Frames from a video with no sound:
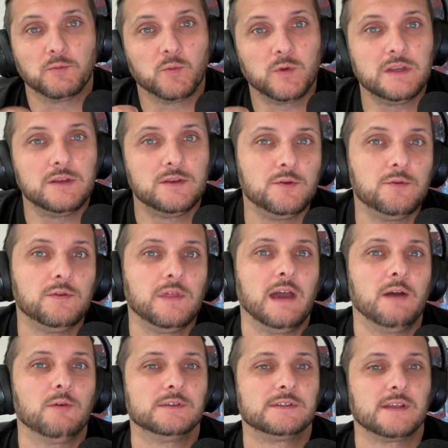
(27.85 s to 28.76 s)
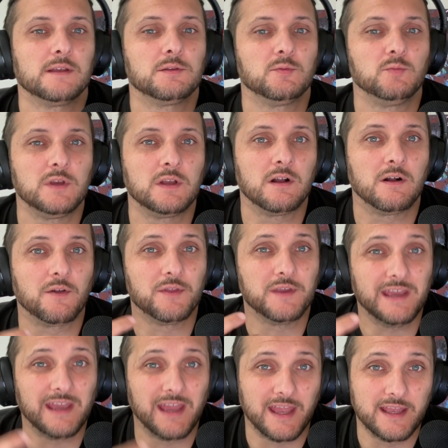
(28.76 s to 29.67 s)
And we do that with something we call
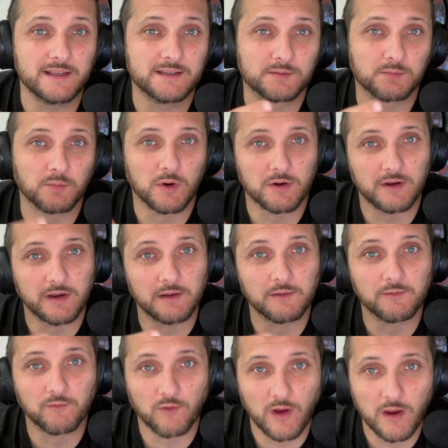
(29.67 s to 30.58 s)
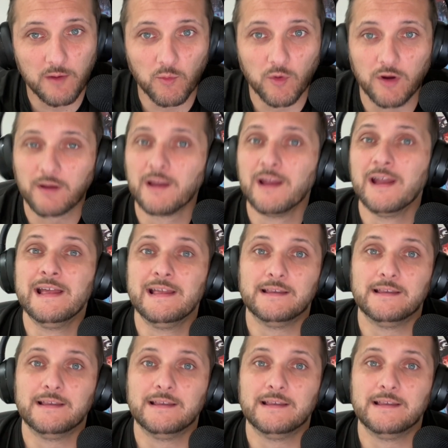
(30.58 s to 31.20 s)
the ACE marketing framework.